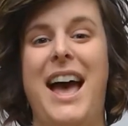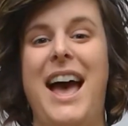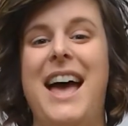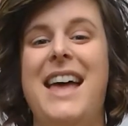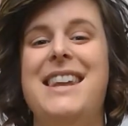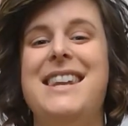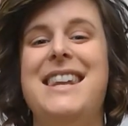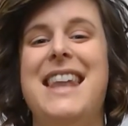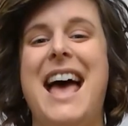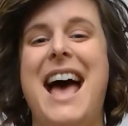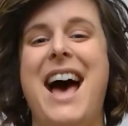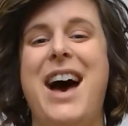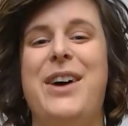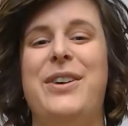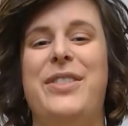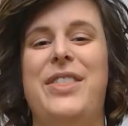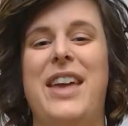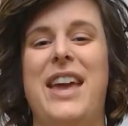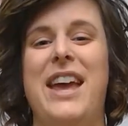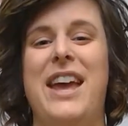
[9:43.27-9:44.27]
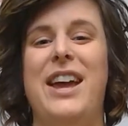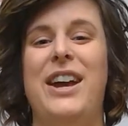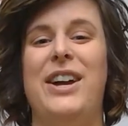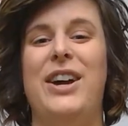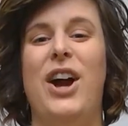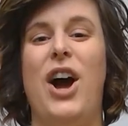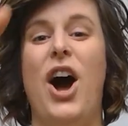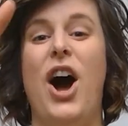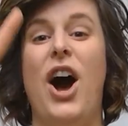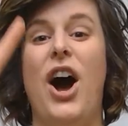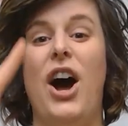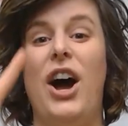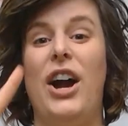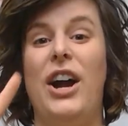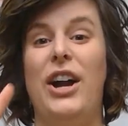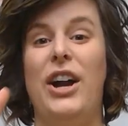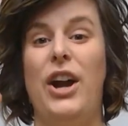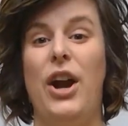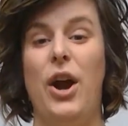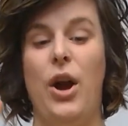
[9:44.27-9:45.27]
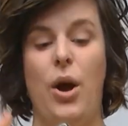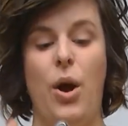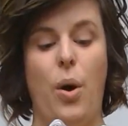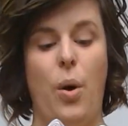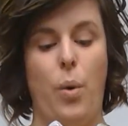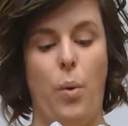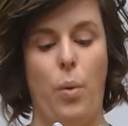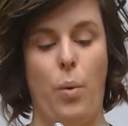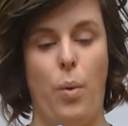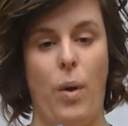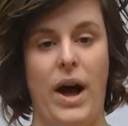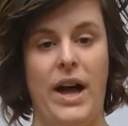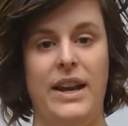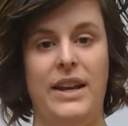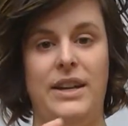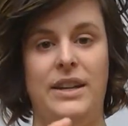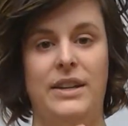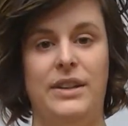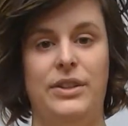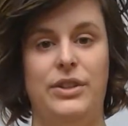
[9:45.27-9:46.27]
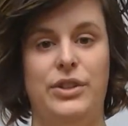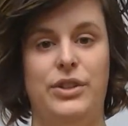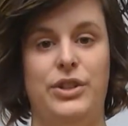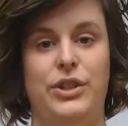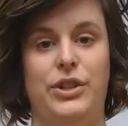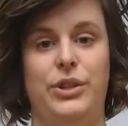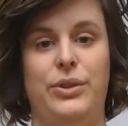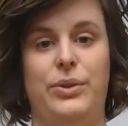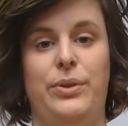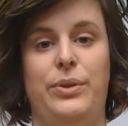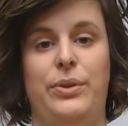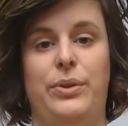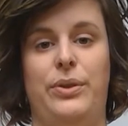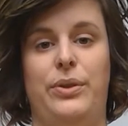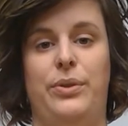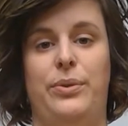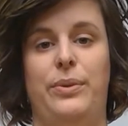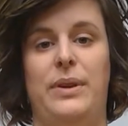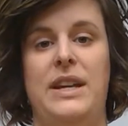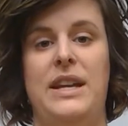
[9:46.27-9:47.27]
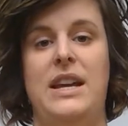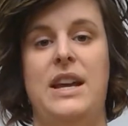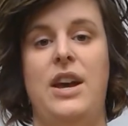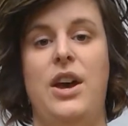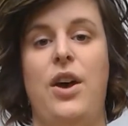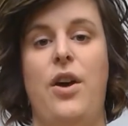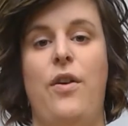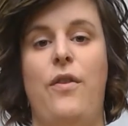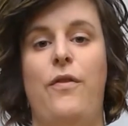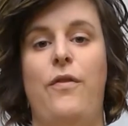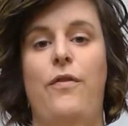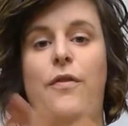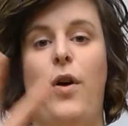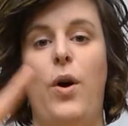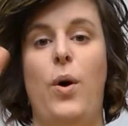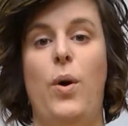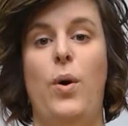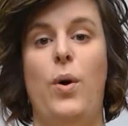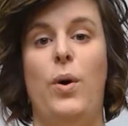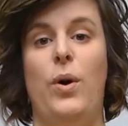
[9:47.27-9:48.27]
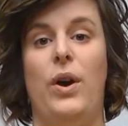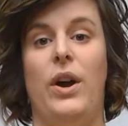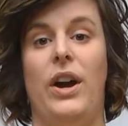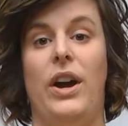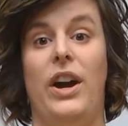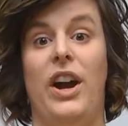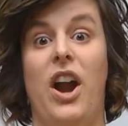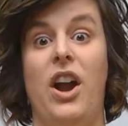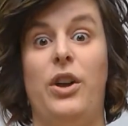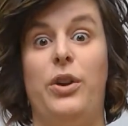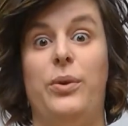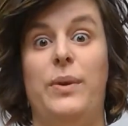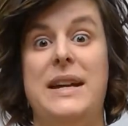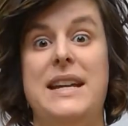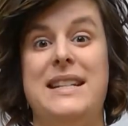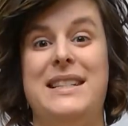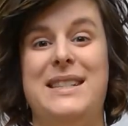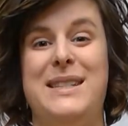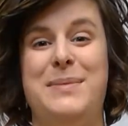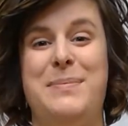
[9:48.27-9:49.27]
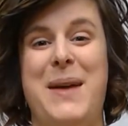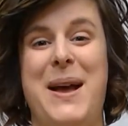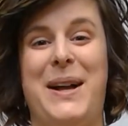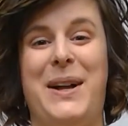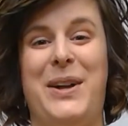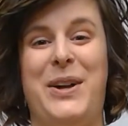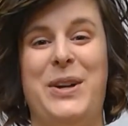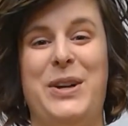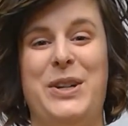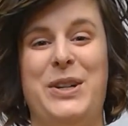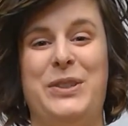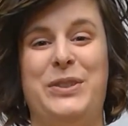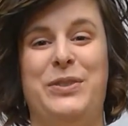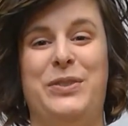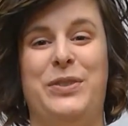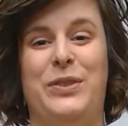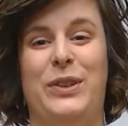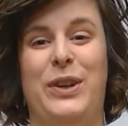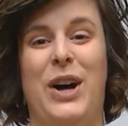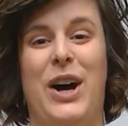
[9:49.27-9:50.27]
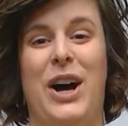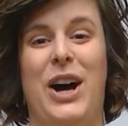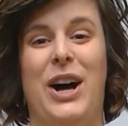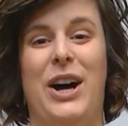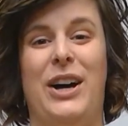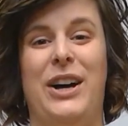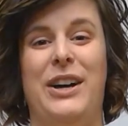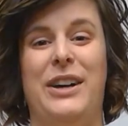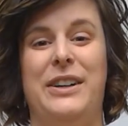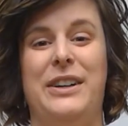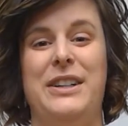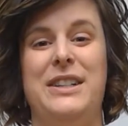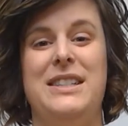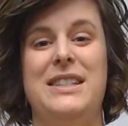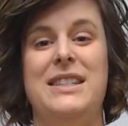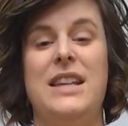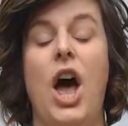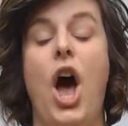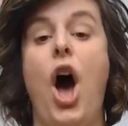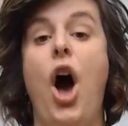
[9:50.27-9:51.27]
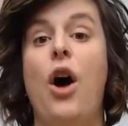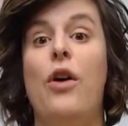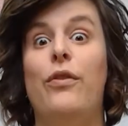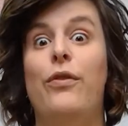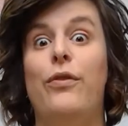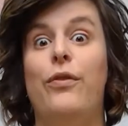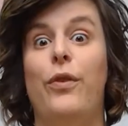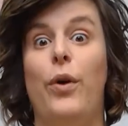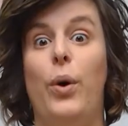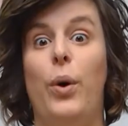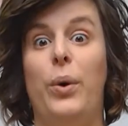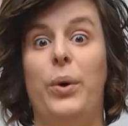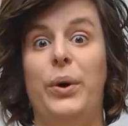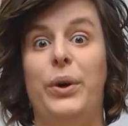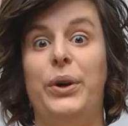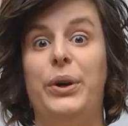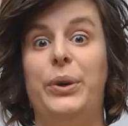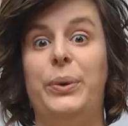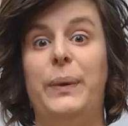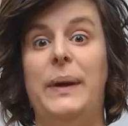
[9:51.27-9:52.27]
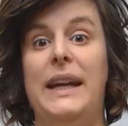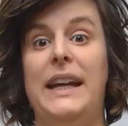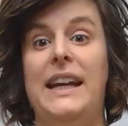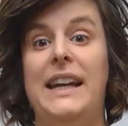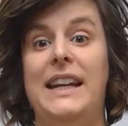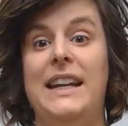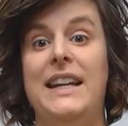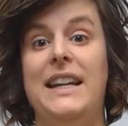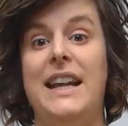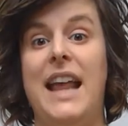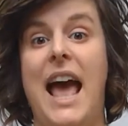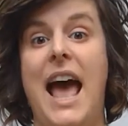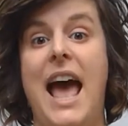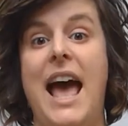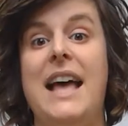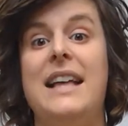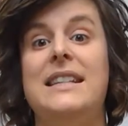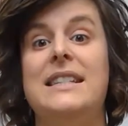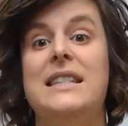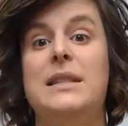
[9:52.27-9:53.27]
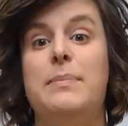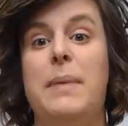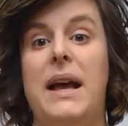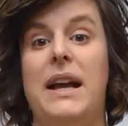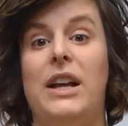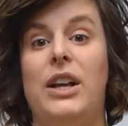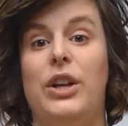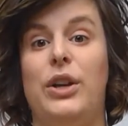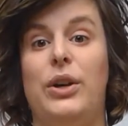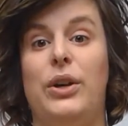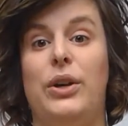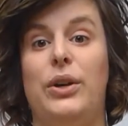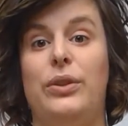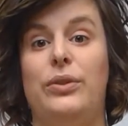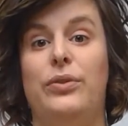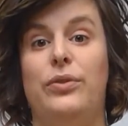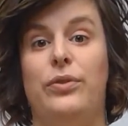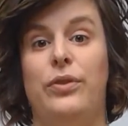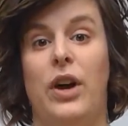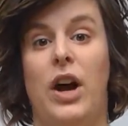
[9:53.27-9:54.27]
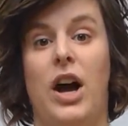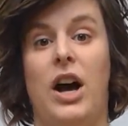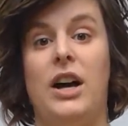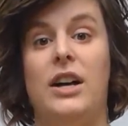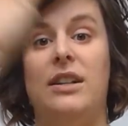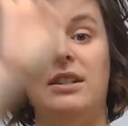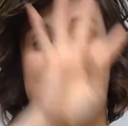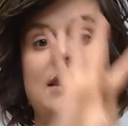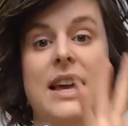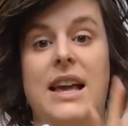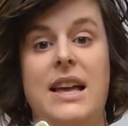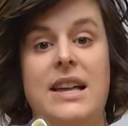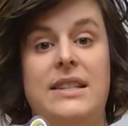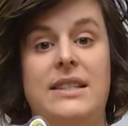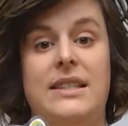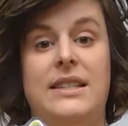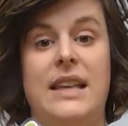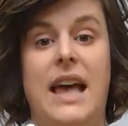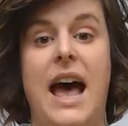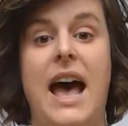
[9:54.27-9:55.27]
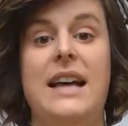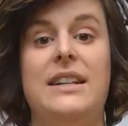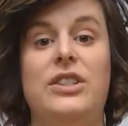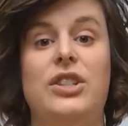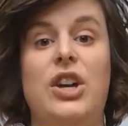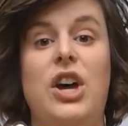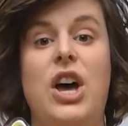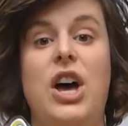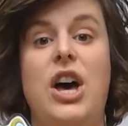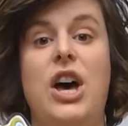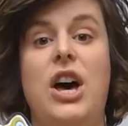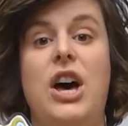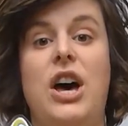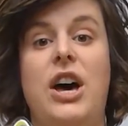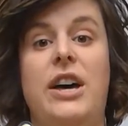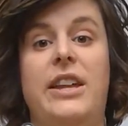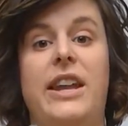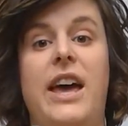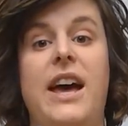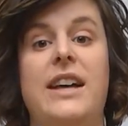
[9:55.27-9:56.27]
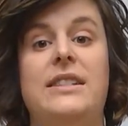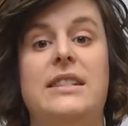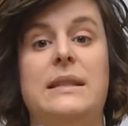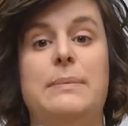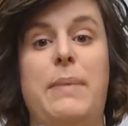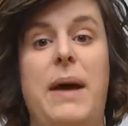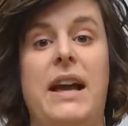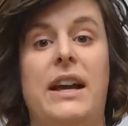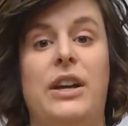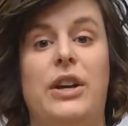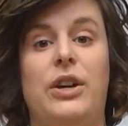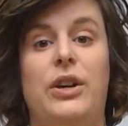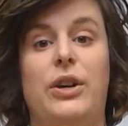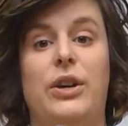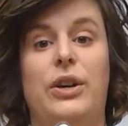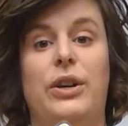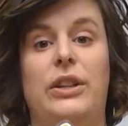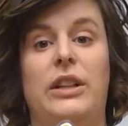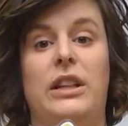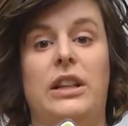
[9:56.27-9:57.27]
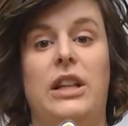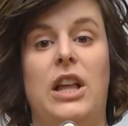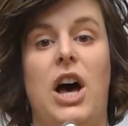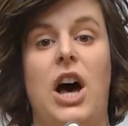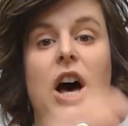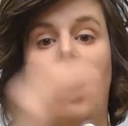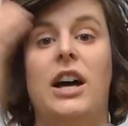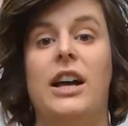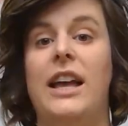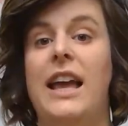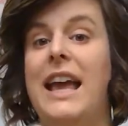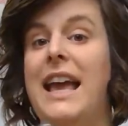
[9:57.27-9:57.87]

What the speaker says: Now there are 1, 2, 3, 4 green speckled frogs. 4 green and speckled frogs sat on a speckled log,